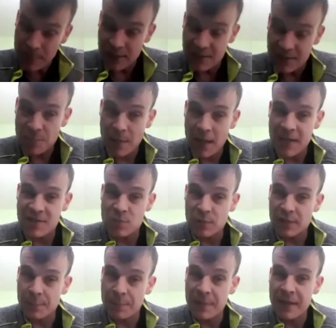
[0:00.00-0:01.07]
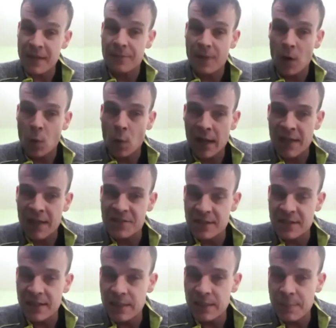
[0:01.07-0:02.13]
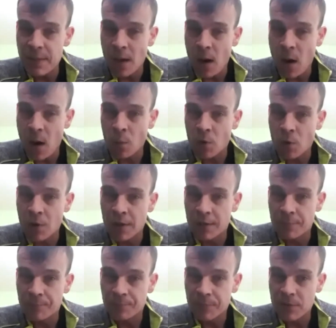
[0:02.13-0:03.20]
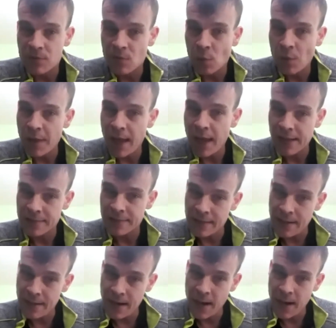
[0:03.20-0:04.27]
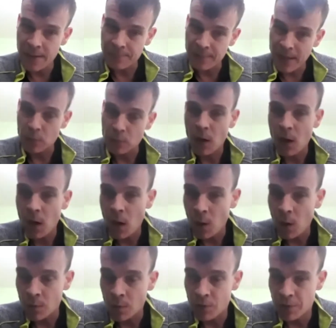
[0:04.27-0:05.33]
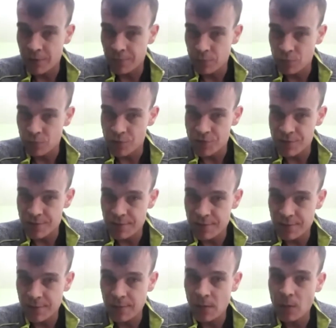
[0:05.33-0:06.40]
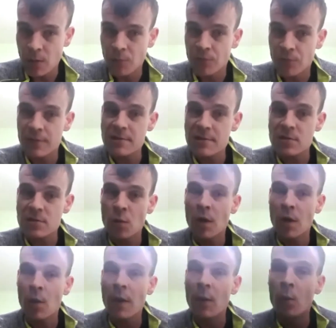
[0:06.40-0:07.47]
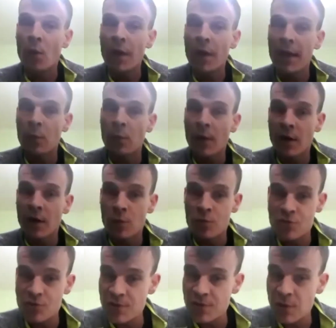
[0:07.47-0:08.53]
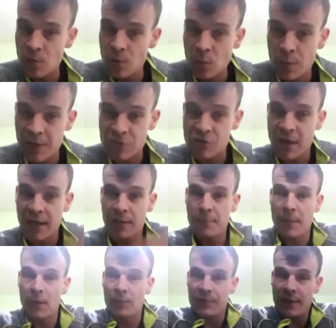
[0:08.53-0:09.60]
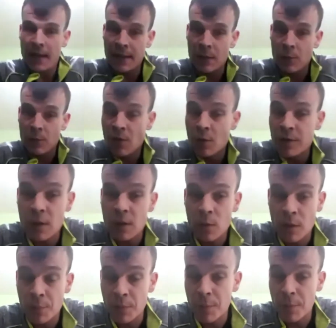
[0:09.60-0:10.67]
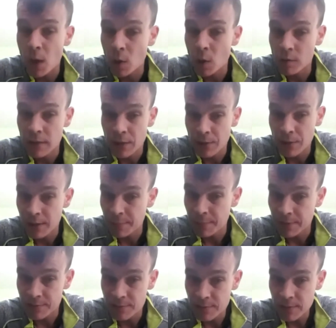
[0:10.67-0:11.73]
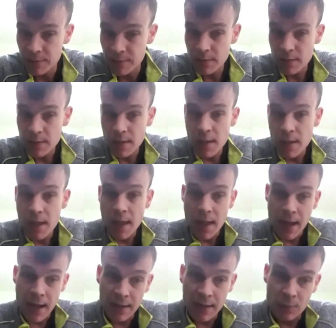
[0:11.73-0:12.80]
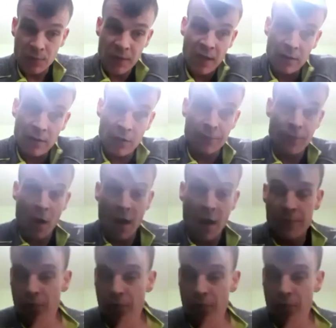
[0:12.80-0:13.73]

into space with the big focal lengths, you need to be auto guiding. So I had to learn how to auto guide first, you know. So this is why I went wide, where I was just doing it with a tracking mount, and I was only doing it by polar alignment, and I was getting like 4,